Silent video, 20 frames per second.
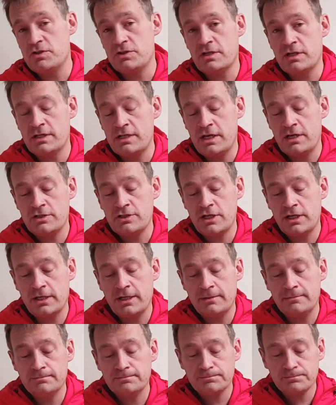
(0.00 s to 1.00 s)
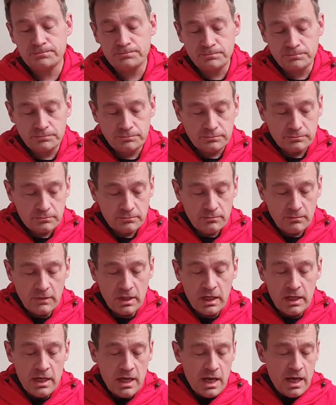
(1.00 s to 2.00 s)
using a down jacket.
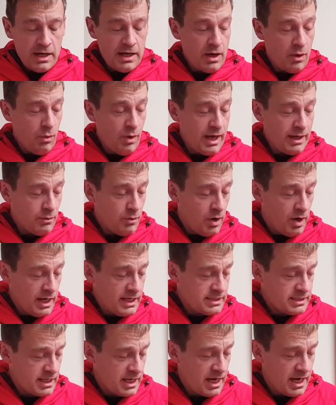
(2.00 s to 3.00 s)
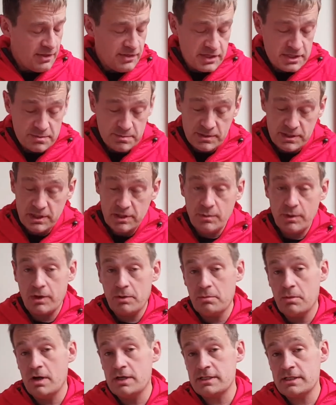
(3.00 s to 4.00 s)
Now weight-wise, this particular
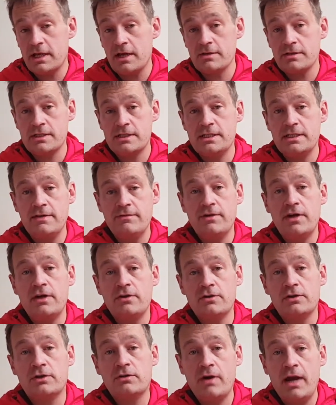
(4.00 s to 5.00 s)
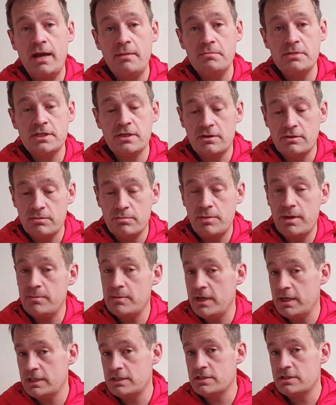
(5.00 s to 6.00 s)
one on my scales is 700 grams. So
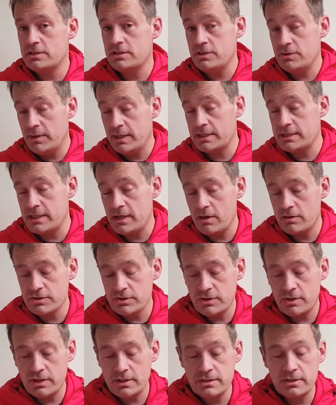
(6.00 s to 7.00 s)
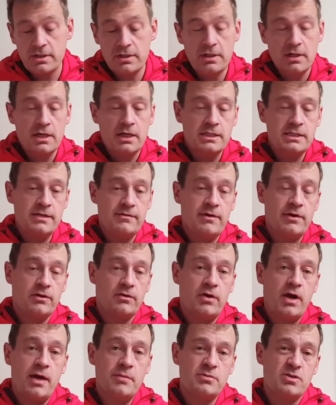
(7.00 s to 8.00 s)
remember, 2XL size,
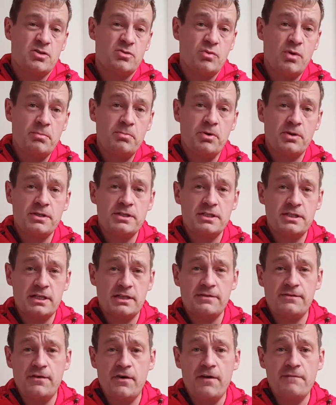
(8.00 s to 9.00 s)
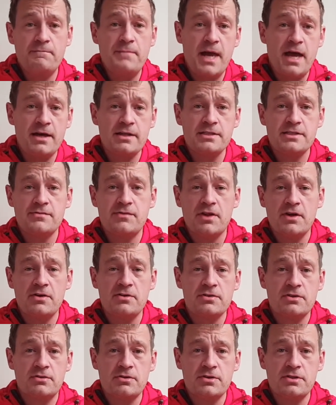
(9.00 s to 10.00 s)
700 grams. It's 1.65 pounds for
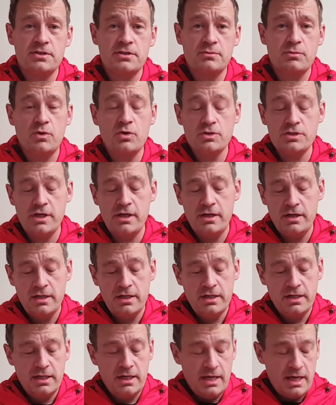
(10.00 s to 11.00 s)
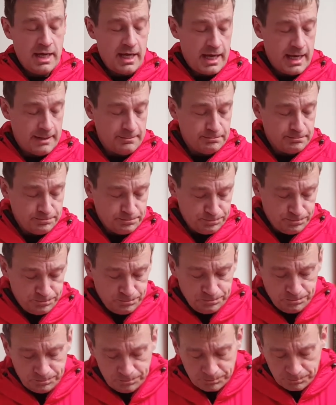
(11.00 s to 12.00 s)
those across the water.
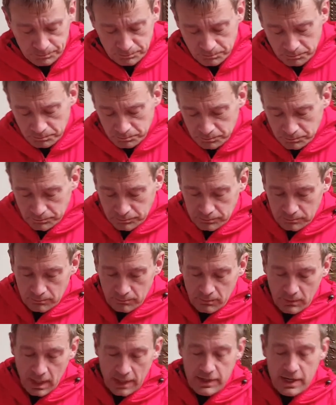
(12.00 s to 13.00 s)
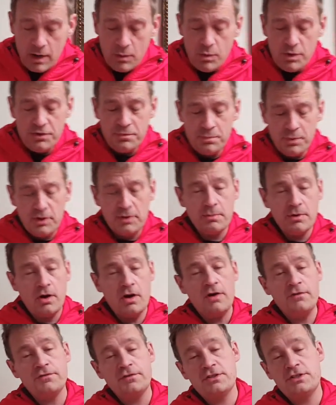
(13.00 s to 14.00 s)
Now with
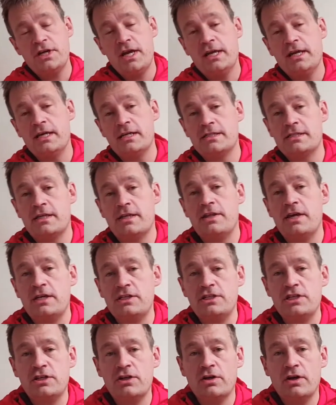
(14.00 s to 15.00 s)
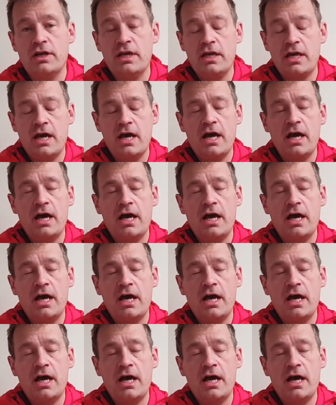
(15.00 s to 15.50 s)
Primaloft jackets, they generally,